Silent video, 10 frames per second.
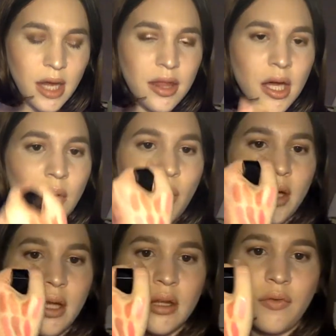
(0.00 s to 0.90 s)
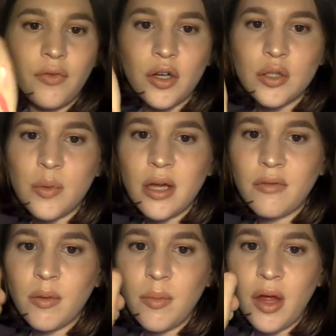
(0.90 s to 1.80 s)
I think I wore it like the first week
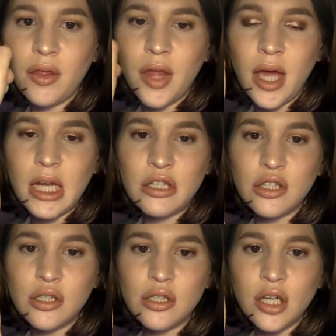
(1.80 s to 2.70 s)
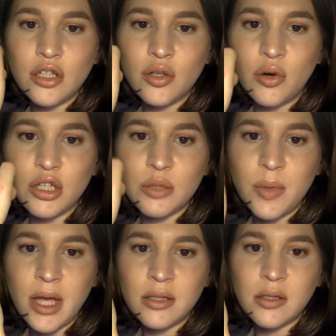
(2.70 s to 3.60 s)
of the month, and it's just such a gorgeous
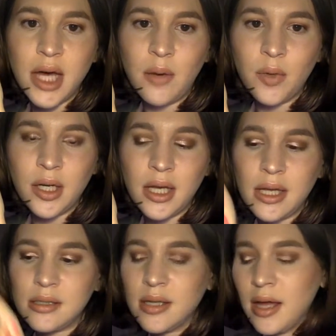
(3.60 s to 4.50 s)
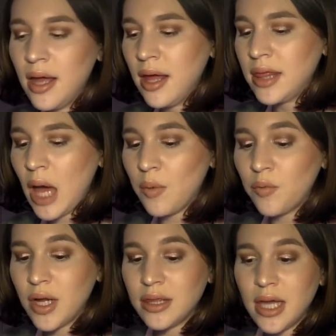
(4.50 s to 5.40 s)
pink. So that one is that one
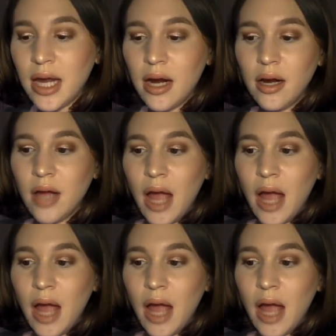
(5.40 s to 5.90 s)
right there.